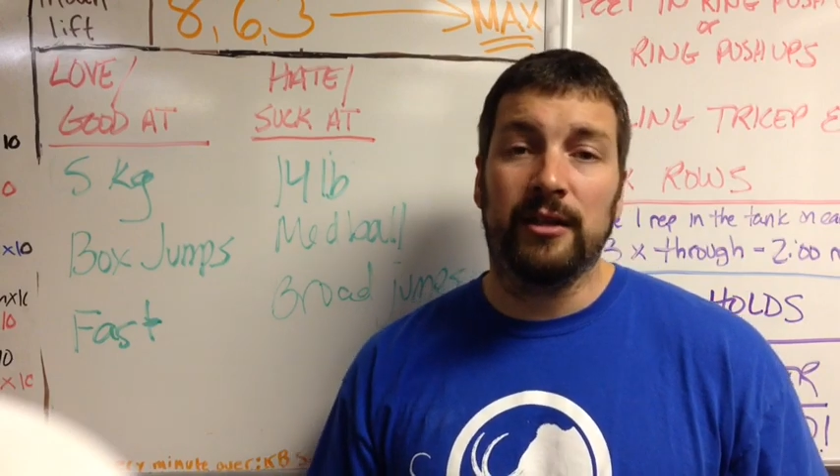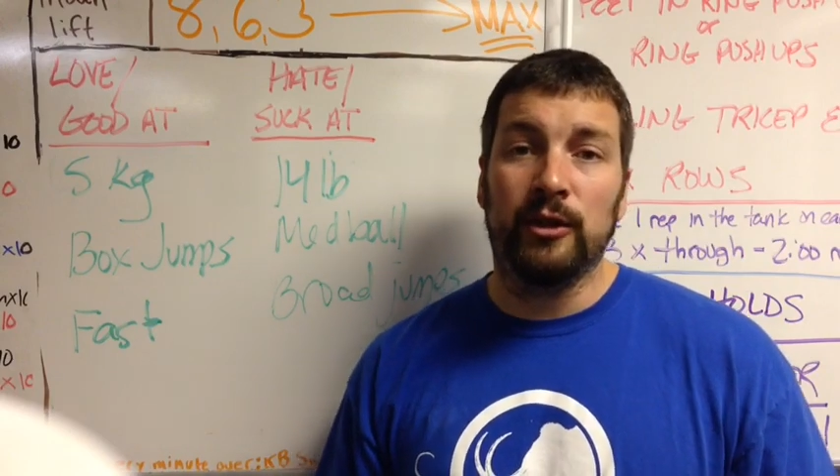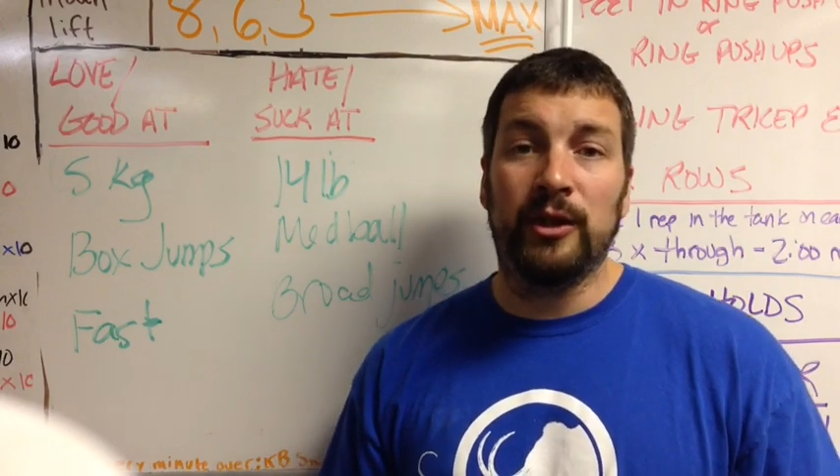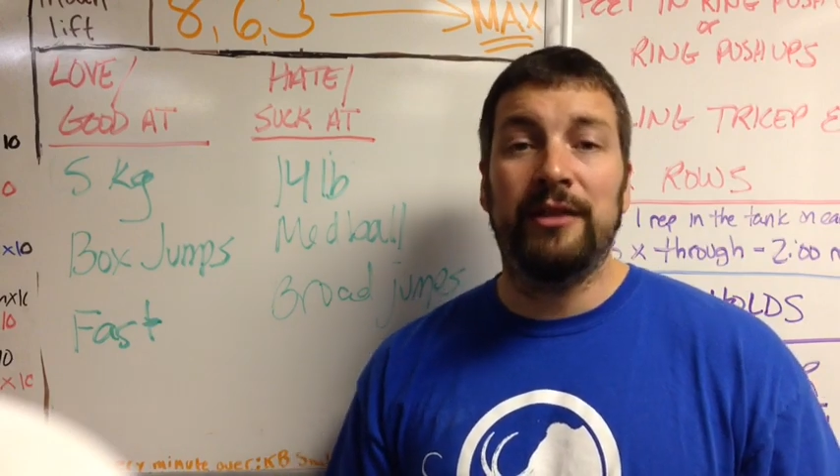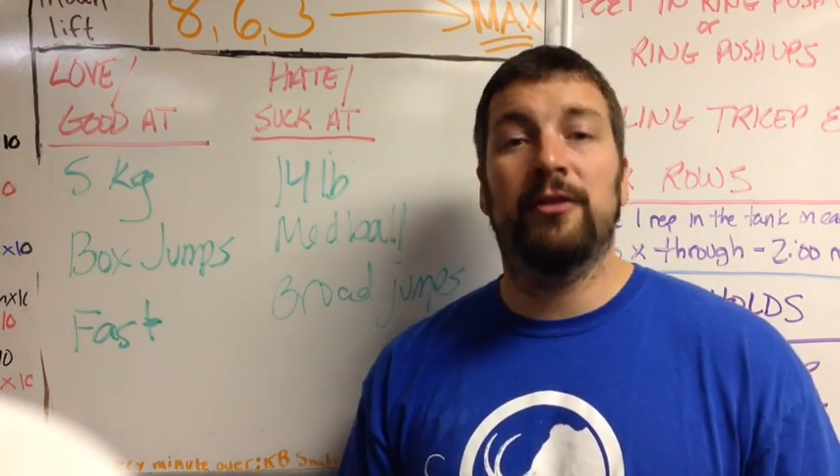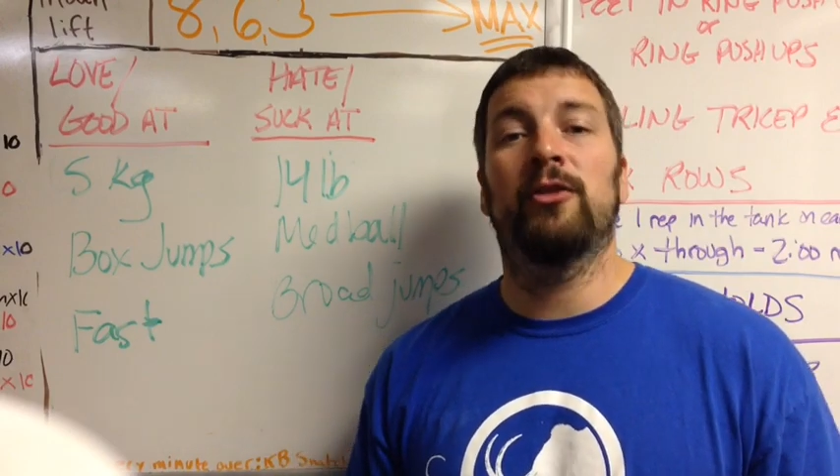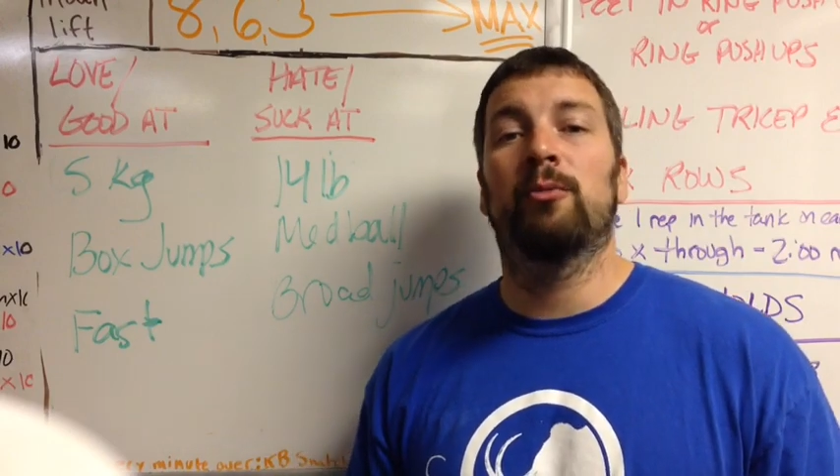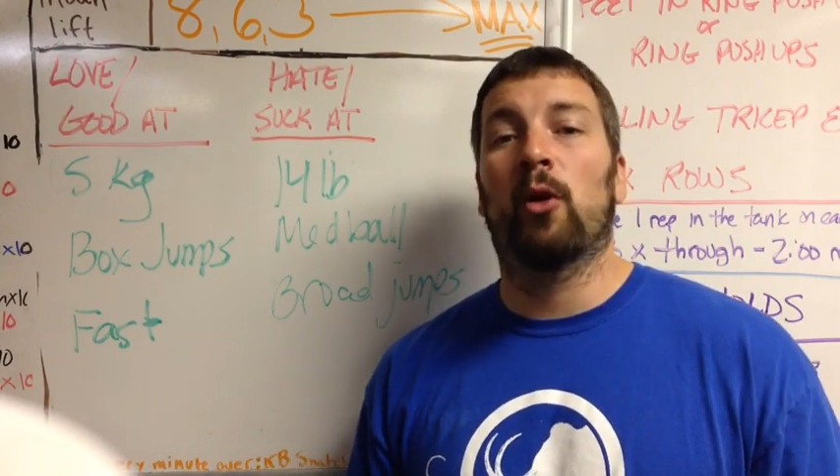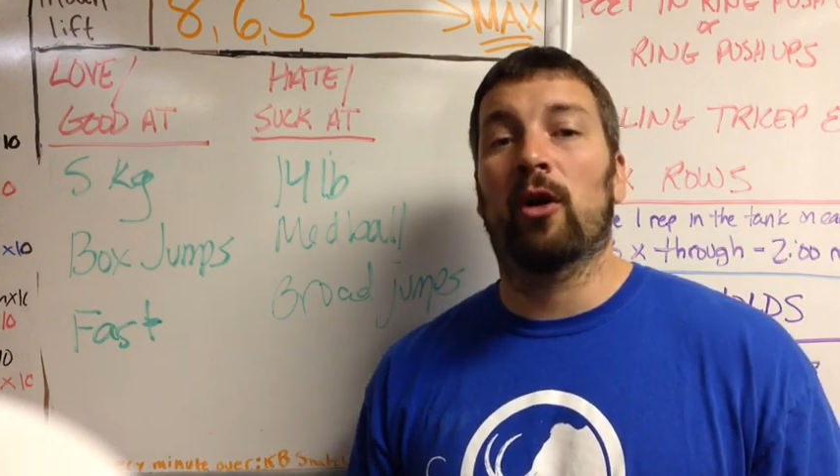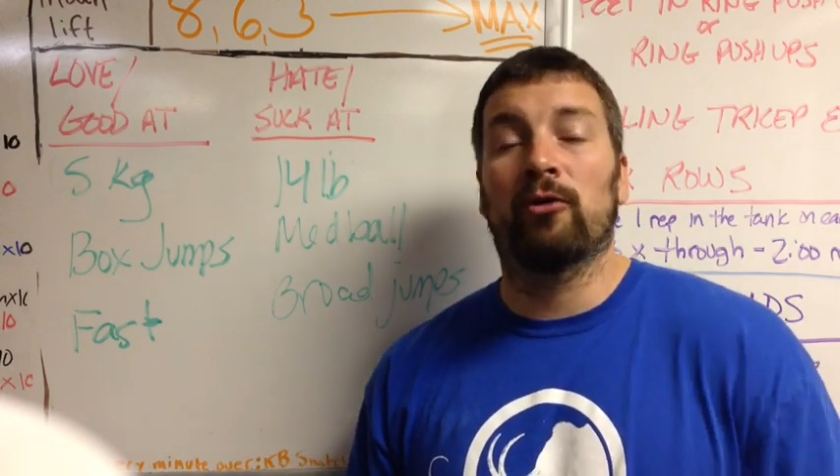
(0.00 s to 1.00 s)
You need to do
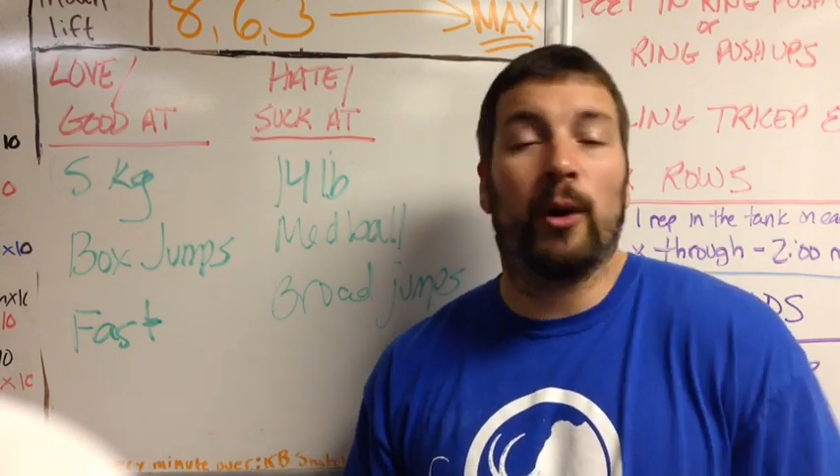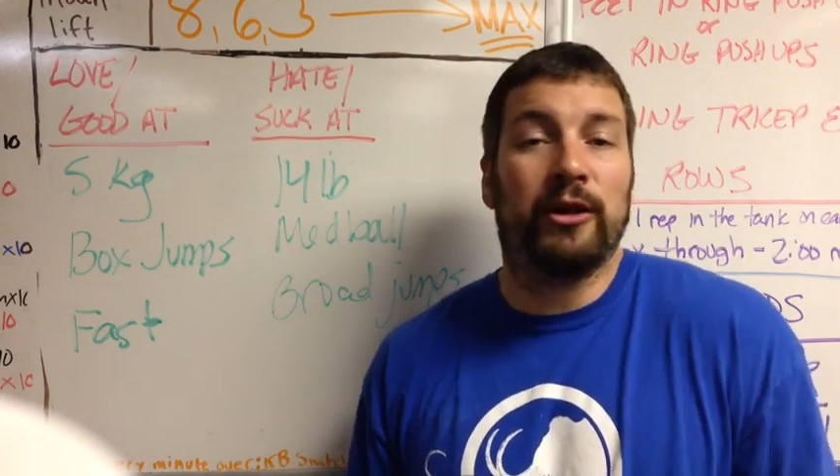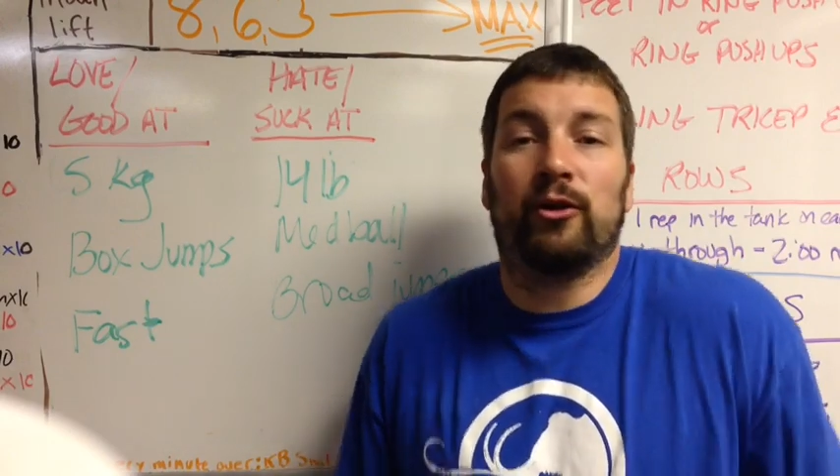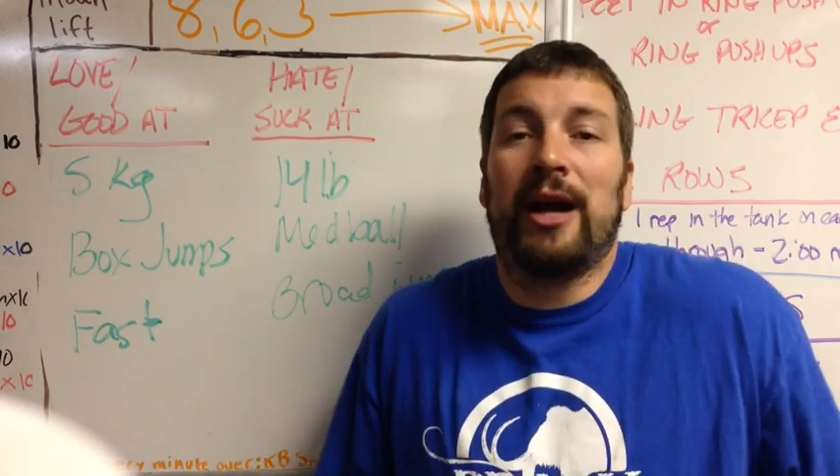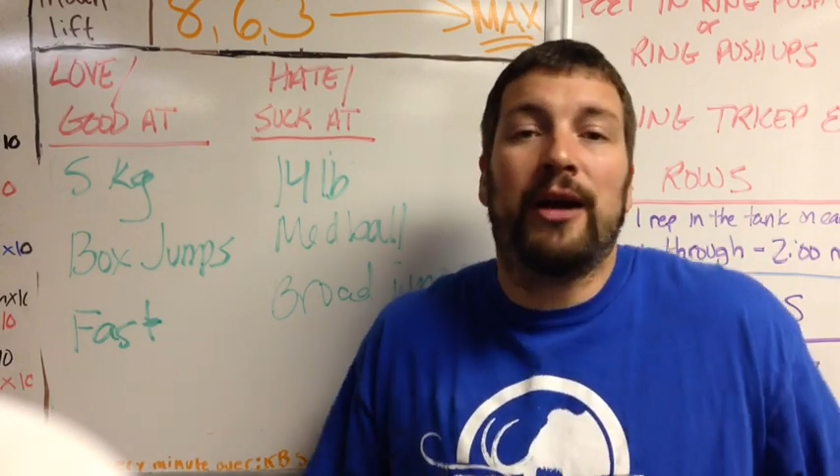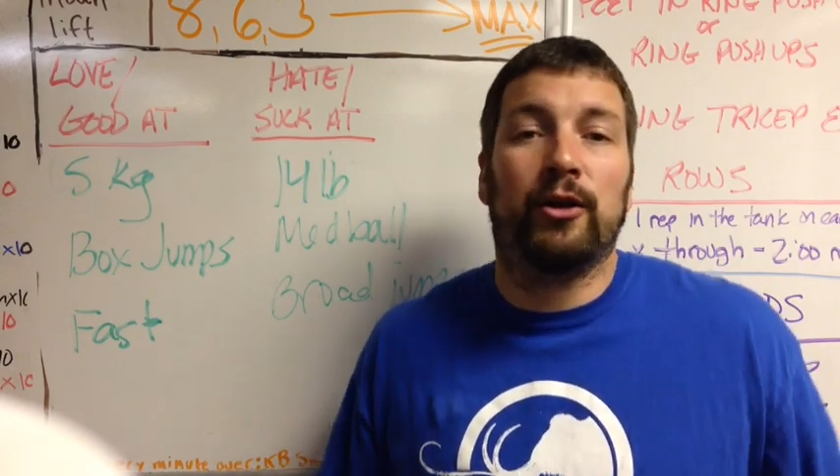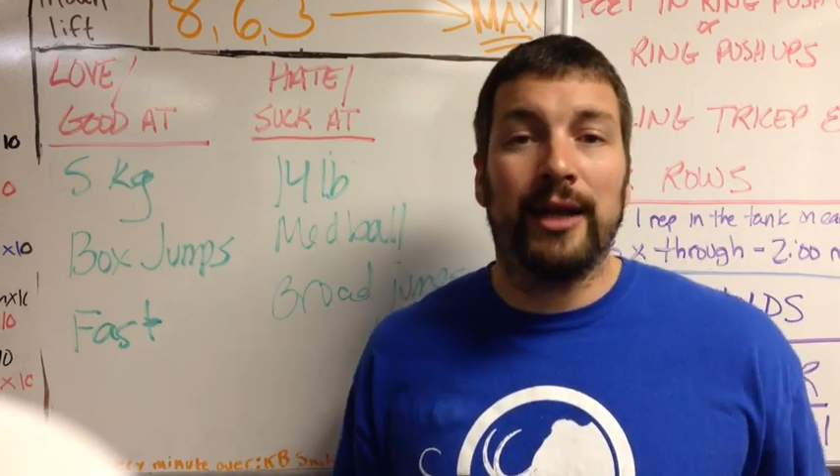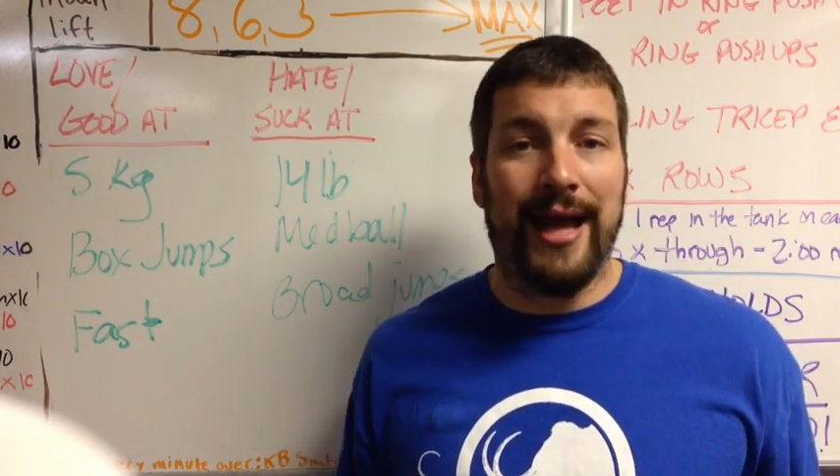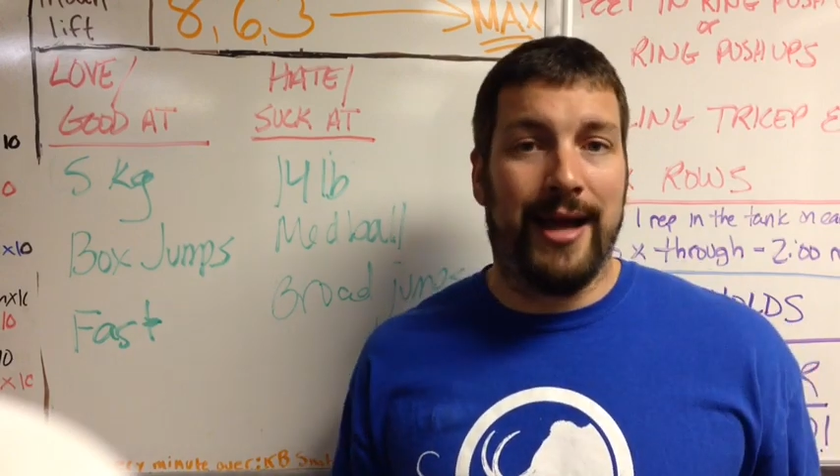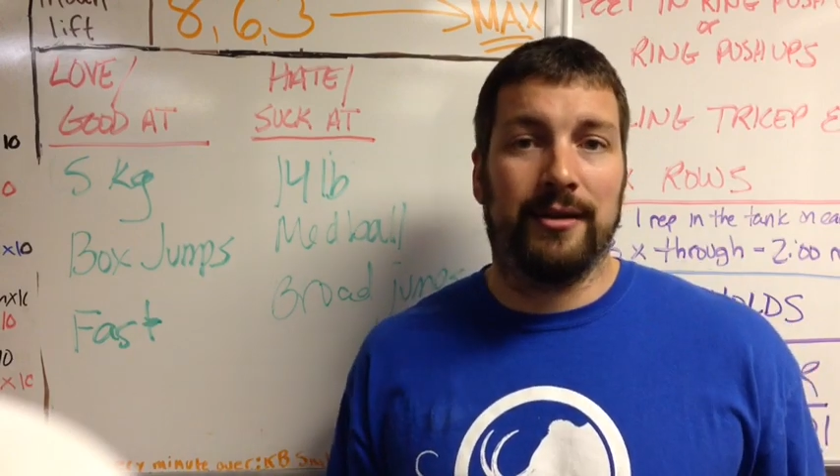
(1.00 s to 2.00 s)
more of what you're not good
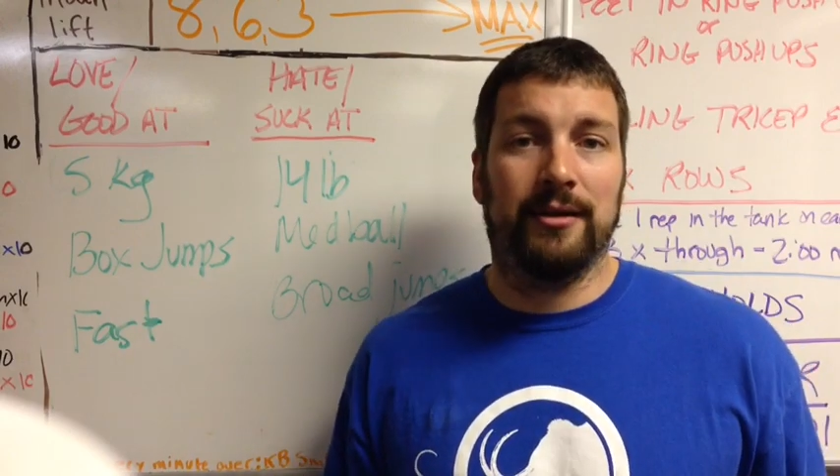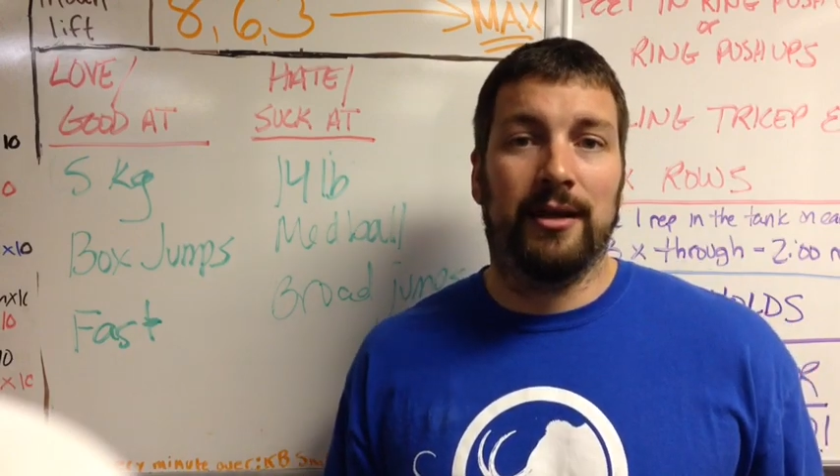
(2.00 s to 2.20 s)
at.